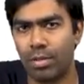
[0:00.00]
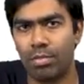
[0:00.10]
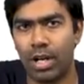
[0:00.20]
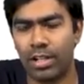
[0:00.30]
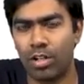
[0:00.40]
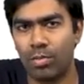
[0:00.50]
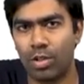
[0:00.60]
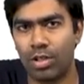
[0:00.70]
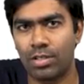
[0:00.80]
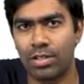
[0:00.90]
Prolactinoma
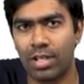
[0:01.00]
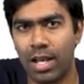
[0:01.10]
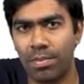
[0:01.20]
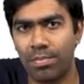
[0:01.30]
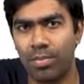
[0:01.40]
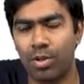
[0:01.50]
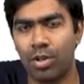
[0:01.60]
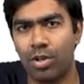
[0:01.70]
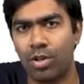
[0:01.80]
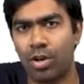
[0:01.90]
causes
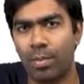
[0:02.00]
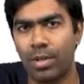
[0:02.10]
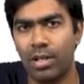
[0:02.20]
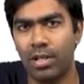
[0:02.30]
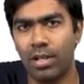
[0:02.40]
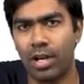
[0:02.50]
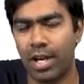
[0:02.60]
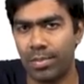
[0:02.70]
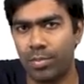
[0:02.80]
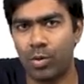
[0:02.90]
hypogonadotropic
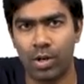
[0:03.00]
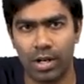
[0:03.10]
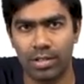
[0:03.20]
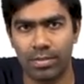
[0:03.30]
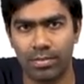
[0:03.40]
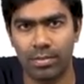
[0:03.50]
hypogonadism.